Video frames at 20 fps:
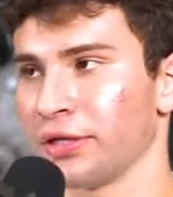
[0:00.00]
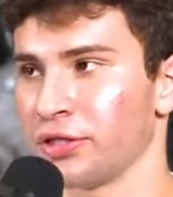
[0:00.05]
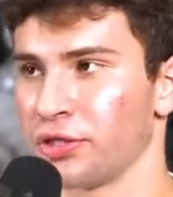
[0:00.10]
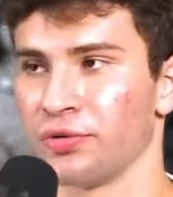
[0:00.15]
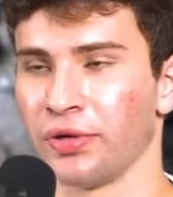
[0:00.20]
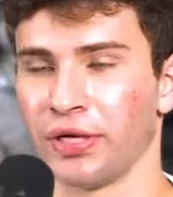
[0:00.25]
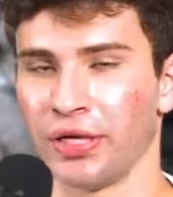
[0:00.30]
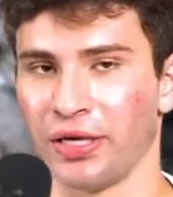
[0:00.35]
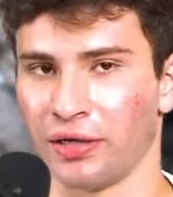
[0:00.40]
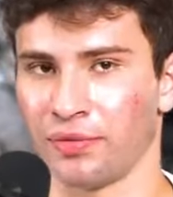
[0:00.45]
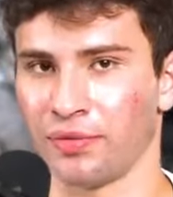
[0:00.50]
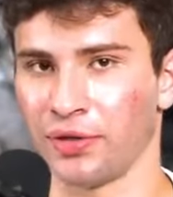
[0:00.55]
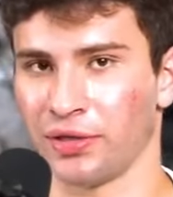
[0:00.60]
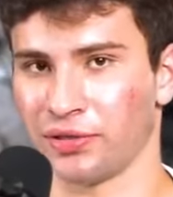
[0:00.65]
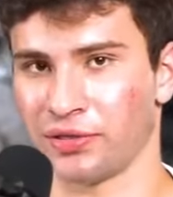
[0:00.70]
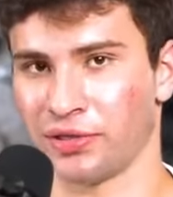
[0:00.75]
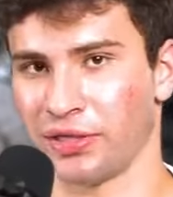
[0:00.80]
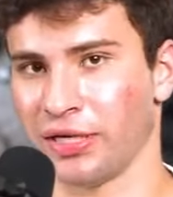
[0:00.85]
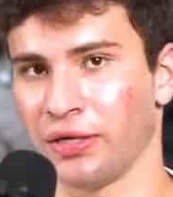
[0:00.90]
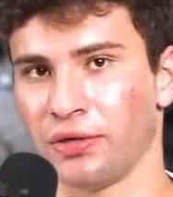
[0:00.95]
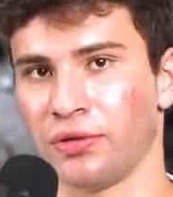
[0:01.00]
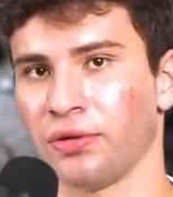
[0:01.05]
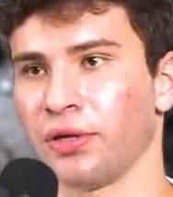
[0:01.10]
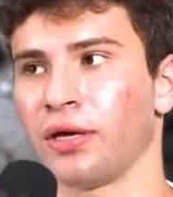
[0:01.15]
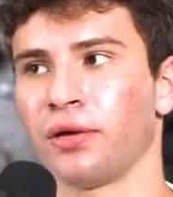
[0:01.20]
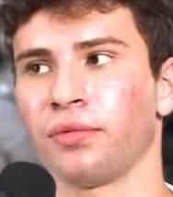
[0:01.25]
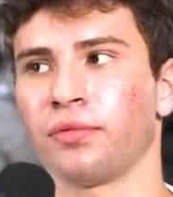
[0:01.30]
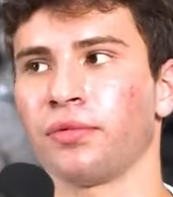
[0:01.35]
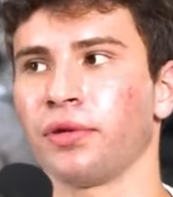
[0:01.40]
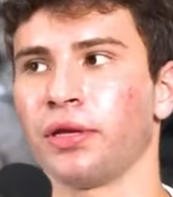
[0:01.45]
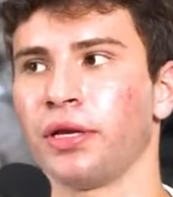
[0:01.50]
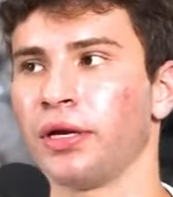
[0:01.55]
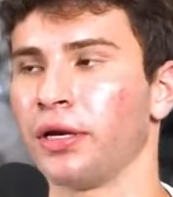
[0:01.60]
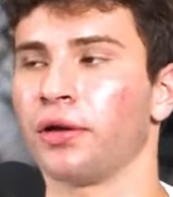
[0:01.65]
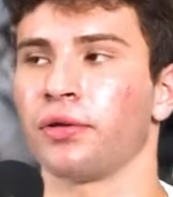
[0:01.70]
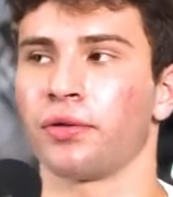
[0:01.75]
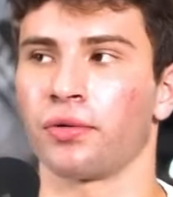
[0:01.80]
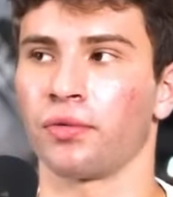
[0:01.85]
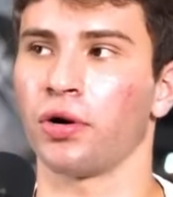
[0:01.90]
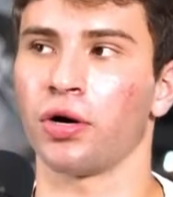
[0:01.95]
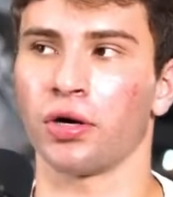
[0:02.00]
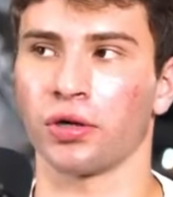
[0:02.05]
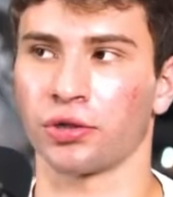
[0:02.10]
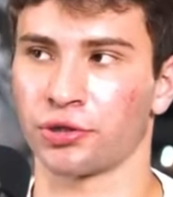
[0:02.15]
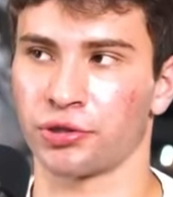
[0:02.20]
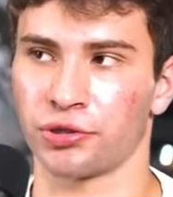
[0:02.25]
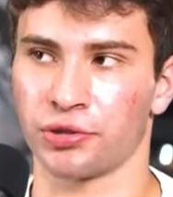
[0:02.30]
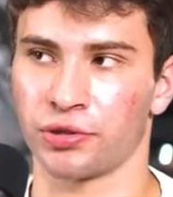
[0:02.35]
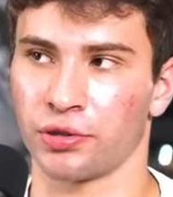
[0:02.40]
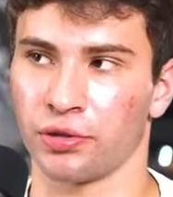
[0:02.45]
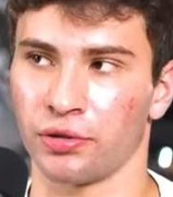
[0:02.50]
it's unique because you can't do that with any other wash.